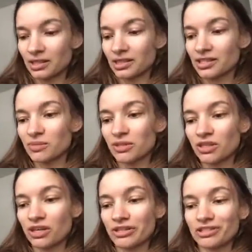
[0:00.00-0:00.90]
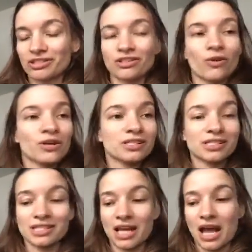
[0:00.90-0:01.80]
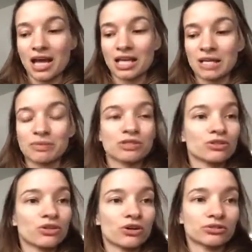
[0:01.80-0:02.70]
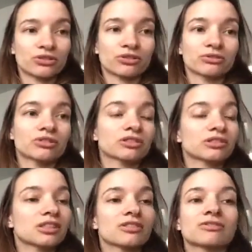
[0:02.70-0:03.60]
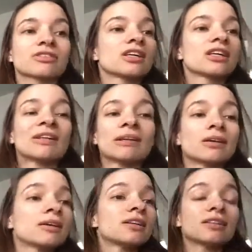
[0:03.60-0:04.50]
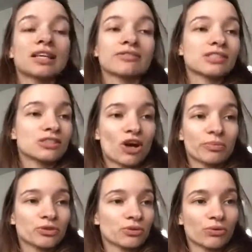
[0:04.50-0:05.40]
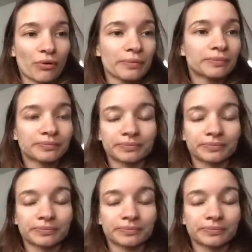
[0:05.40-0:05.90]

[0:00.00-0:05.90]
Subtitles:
And this because the horse is ipsodont, so the teeth never stop to grow.